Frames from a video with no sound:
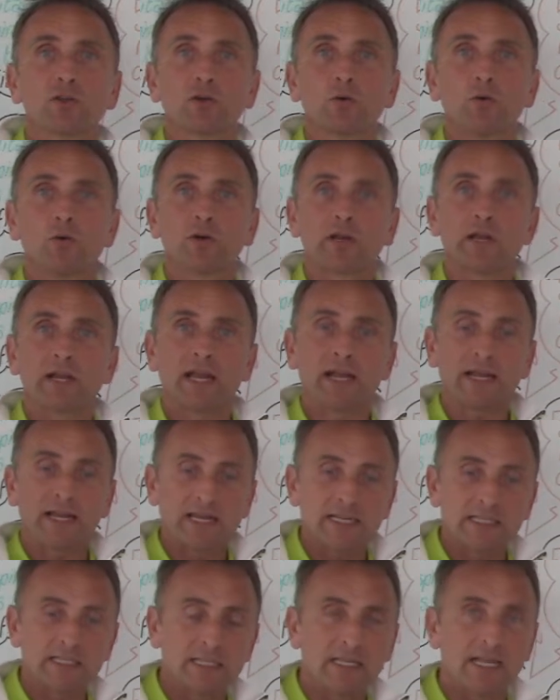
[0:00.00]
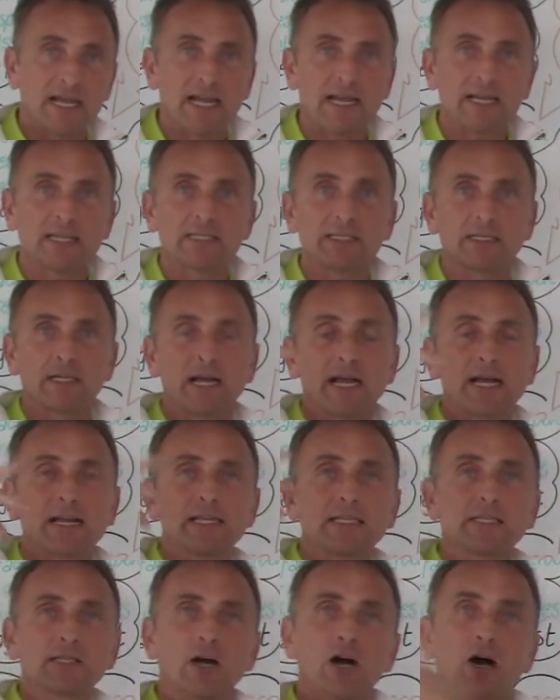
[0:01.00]
coordinate his legs and
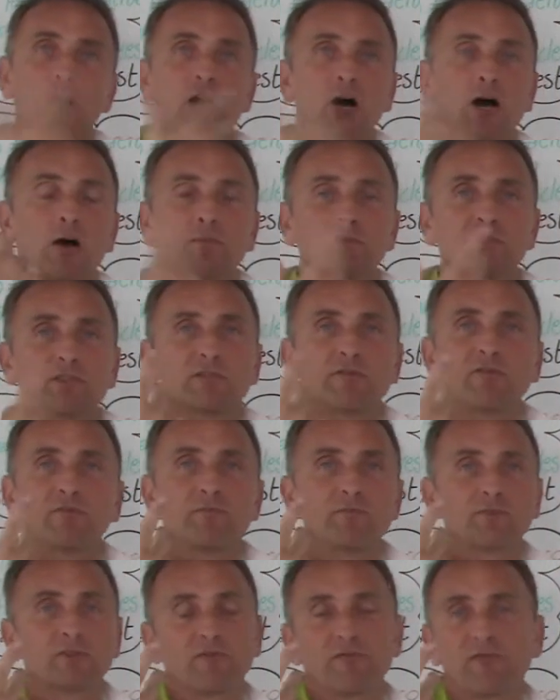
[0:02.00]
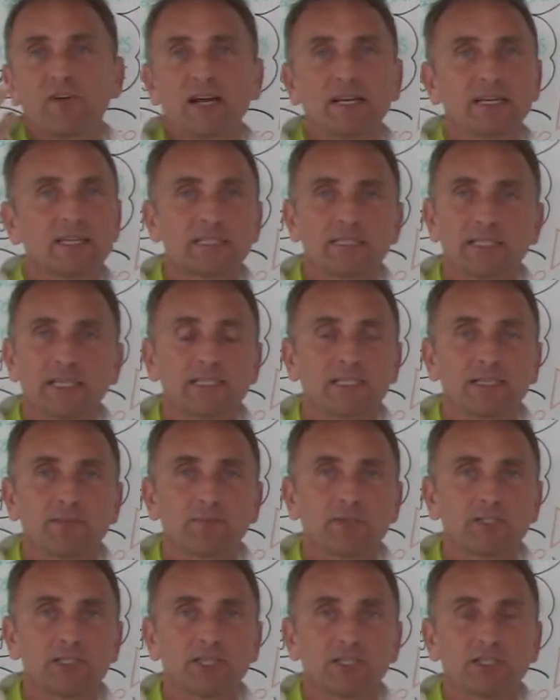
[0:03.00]
his arms to find aesthetic
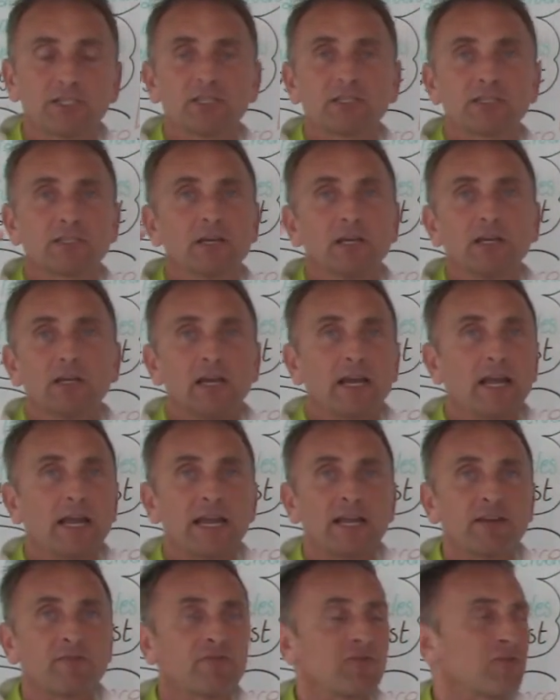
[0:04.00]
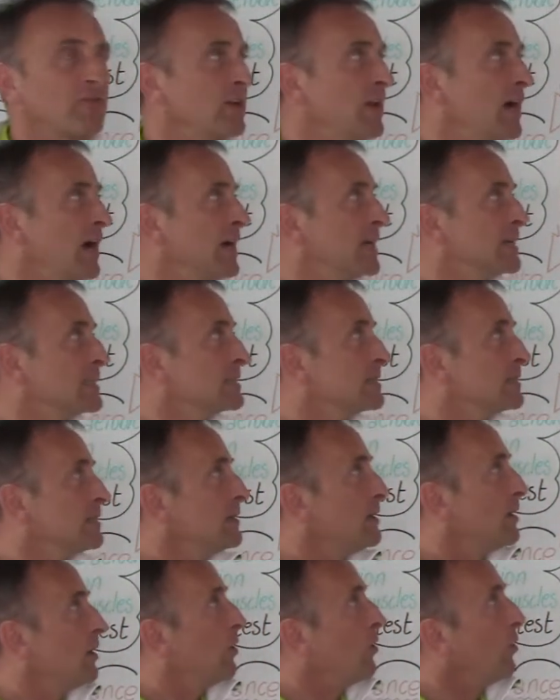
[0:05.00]
positions in flight,
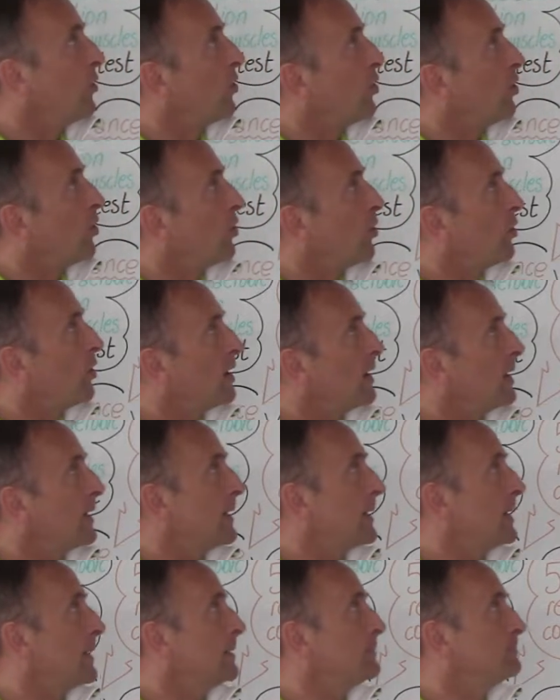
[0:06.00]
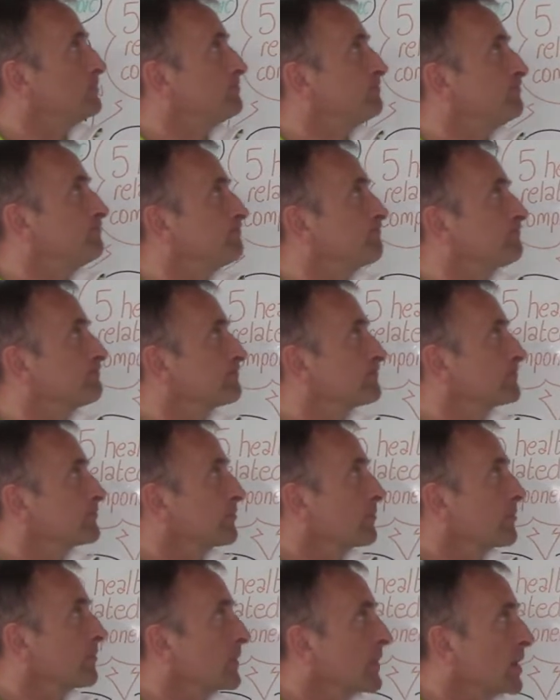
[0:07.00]
or
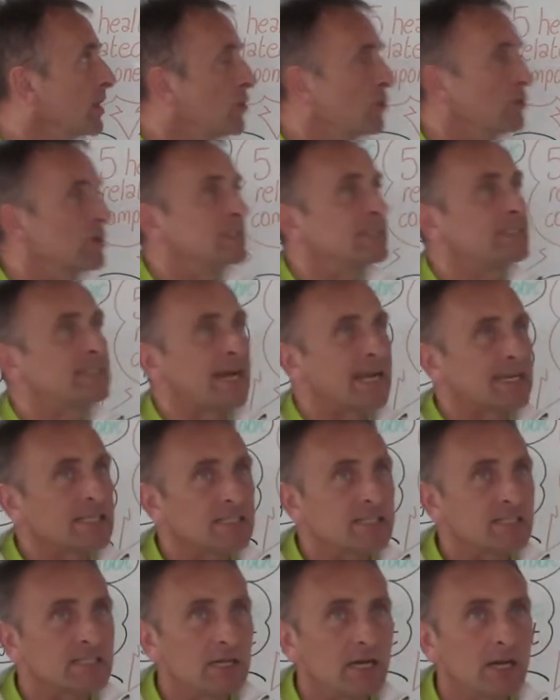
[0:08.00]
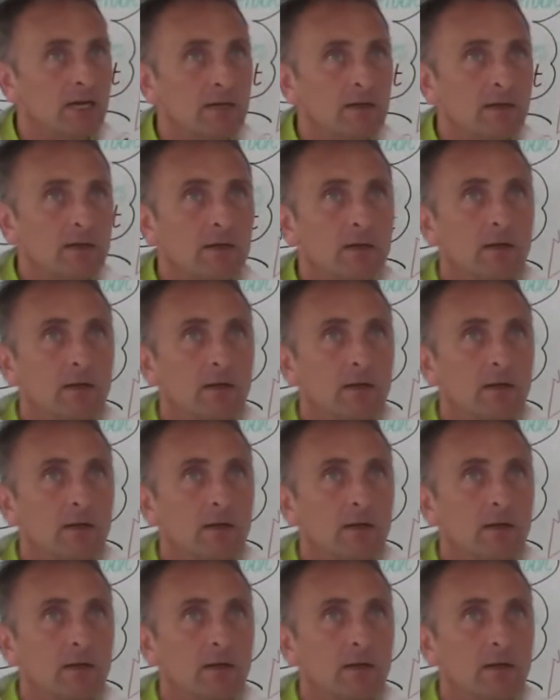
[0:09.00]
a dancer